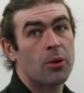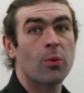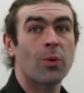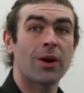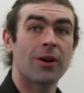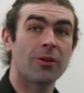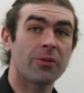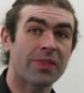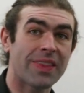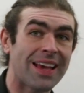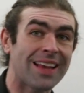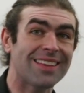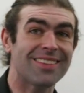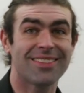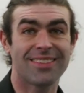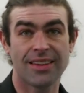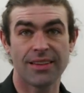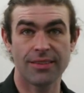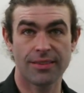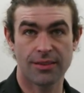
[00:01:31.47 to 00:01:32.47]
Where that
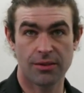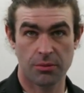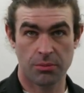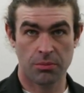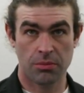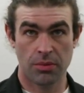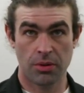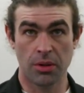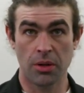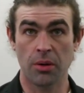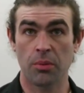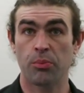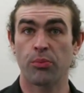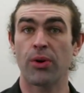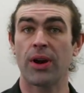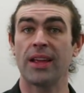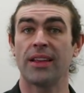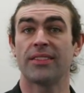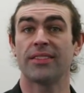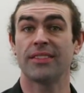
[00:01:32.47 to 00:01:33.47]
system
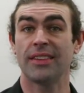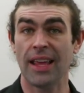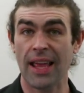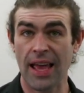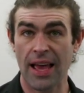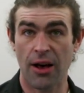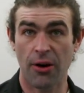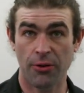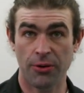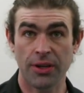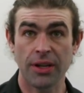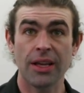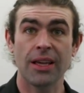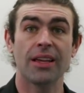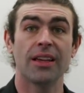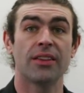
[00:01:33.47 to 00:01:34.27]
breaks down